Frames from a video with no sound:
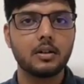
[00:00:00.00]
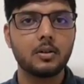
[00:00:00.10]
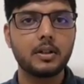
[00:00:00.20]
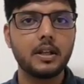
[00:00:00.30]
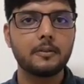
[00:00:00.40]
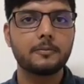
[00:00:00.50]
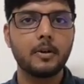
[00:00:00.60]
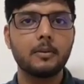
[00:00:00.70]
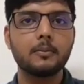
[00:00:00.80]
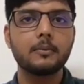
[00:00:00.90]
okay,
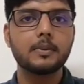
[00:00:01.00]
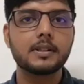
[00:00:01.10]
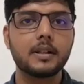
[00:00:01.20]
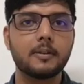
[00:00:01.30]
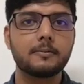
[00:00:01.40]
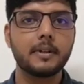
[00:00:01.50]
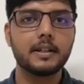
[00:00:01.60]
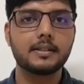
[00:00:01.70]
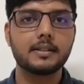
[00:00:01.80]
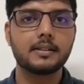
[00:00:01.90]
from
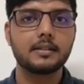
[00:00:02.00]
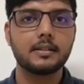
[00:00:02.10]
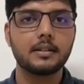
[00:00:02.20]
surface.